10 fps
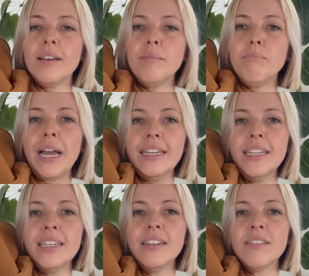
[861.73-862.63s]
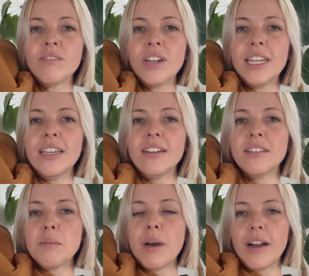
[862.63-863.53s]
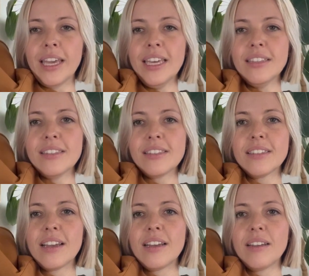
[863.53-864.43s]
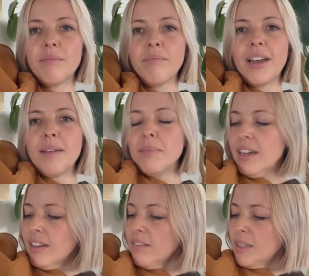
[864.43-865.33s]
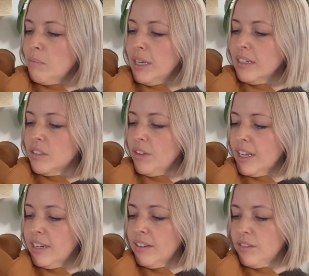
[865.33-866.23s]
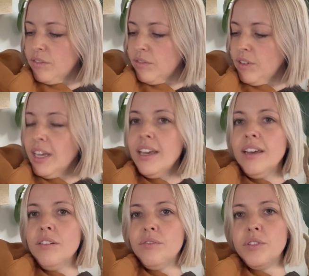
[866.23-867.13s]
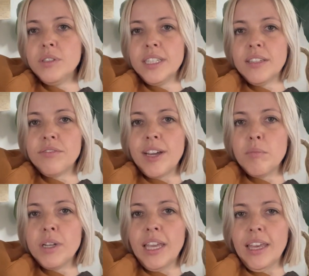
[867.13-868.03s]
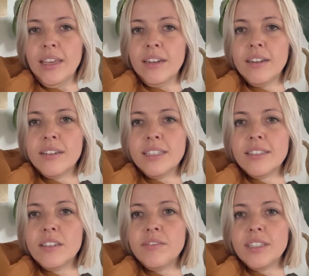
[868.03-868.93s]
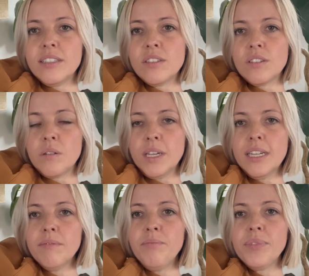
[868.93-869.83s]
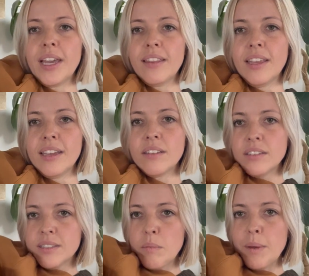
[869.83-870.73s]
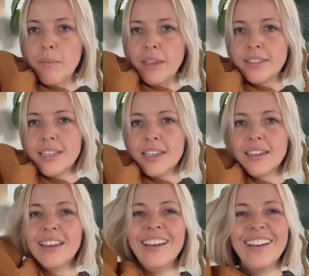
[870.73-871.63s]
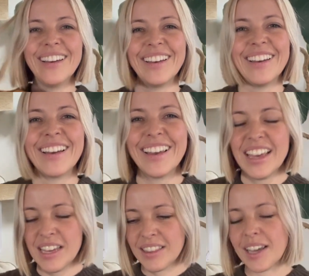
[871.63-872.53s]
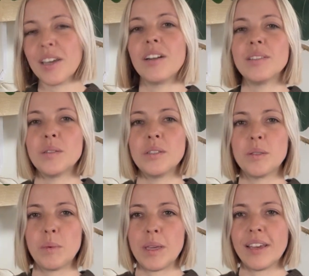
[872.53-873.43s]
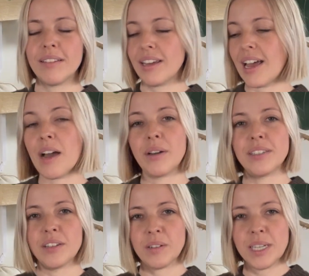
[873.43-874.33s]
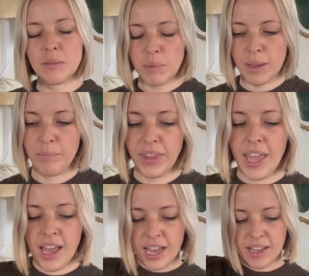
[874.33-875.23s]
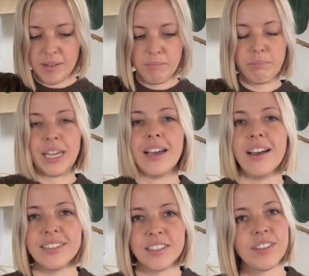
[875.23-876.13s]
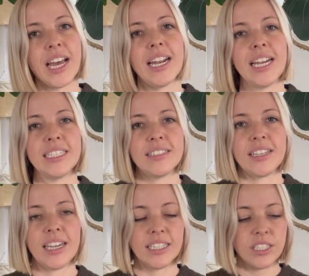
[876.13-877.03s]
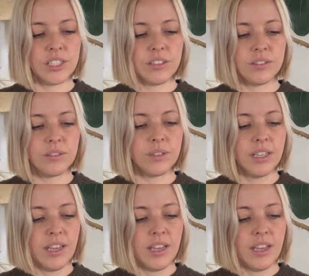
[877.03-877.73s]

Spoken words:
binding right here on the pockets. I'm not the biggest fan of folding the fabric in on itself and then sewing. I think it looks a bit messy. That could also just be how I sewed it, but because of that, I decided to